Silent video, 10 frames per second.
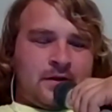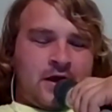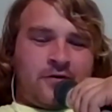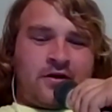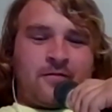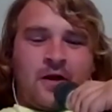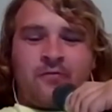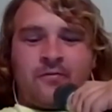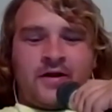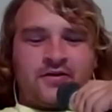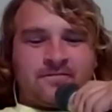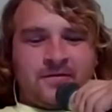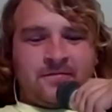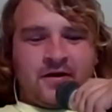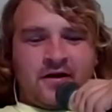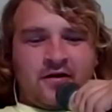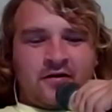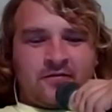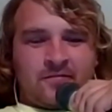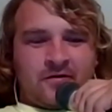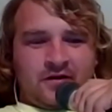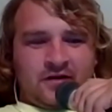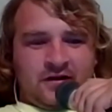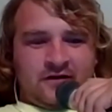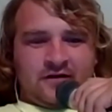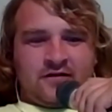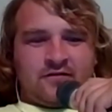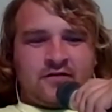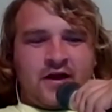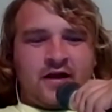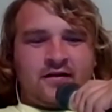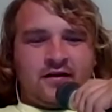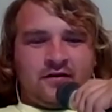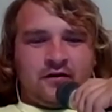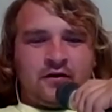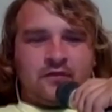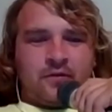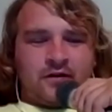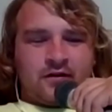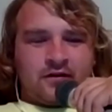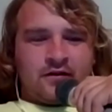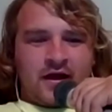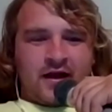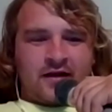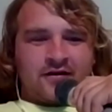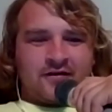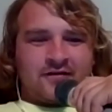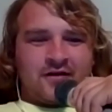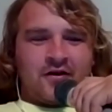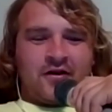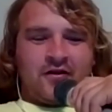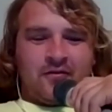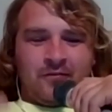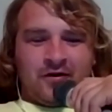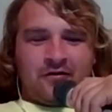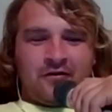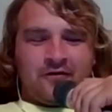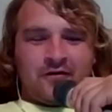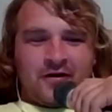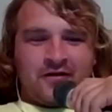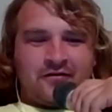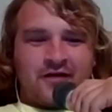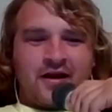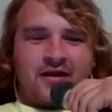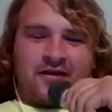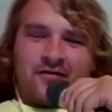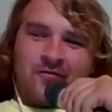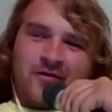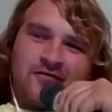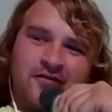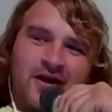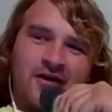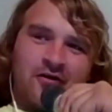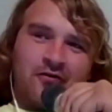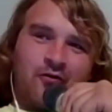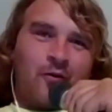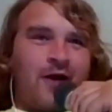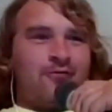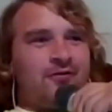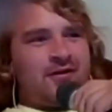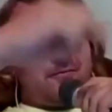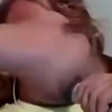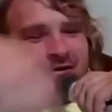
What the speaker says: I would imagine PPIR is probably the easiest at track. They deal with that because they're in the middle of the racetrack and the racetrack goes around them.